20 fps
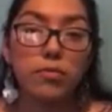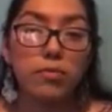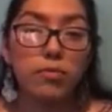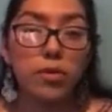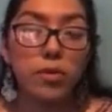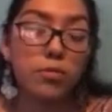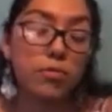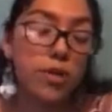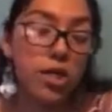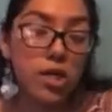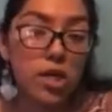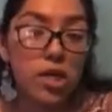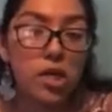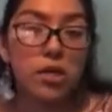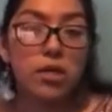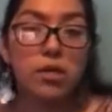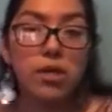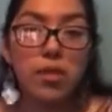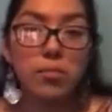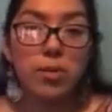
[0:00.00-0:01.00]
what we
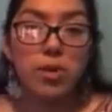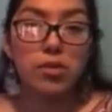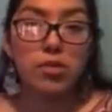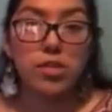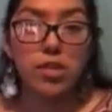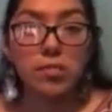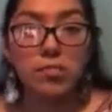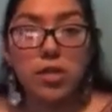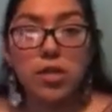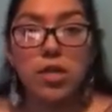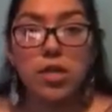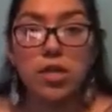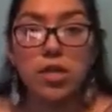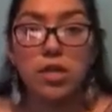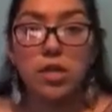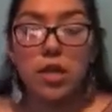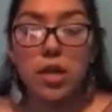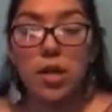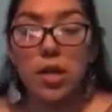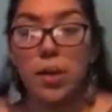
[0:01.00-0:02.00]
learned about
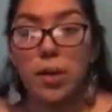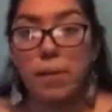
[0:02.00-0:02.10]
similar